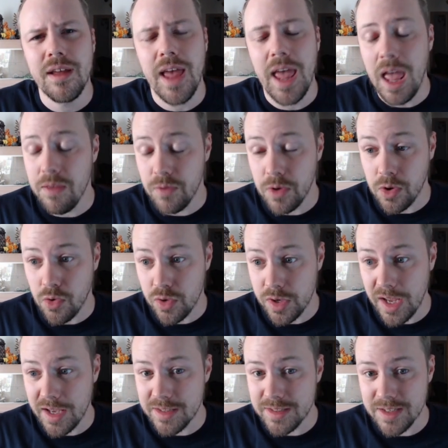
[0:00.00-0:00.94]
Ever
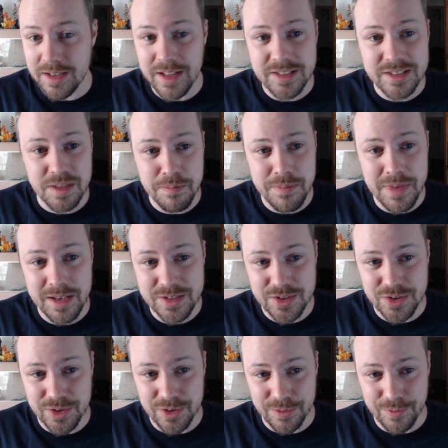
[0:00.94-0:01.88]
created. And that's a
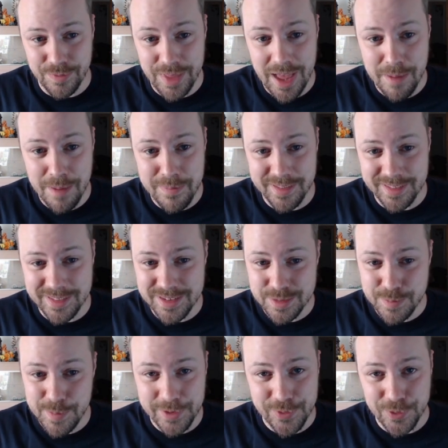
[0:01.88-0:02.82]
mixture of them and
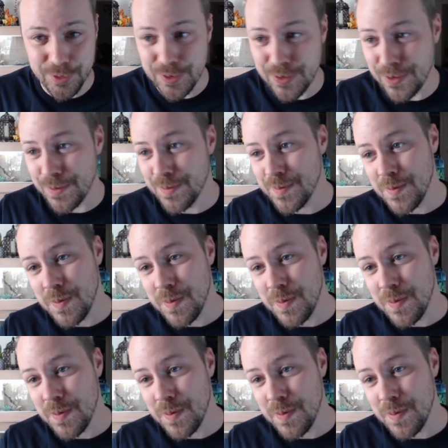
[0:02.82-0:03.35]
Spectral Lore.